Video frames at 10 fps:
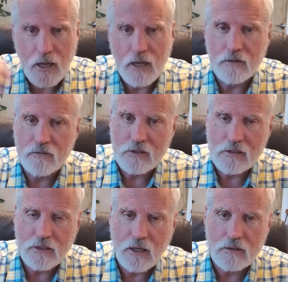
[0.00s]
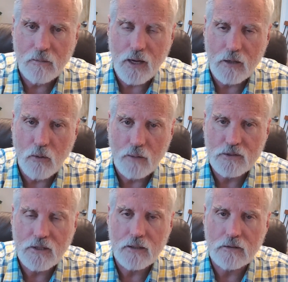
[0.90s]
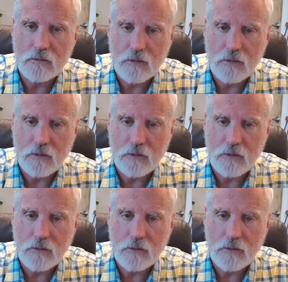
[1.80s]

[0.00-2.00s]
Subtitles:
And if you click onto my website,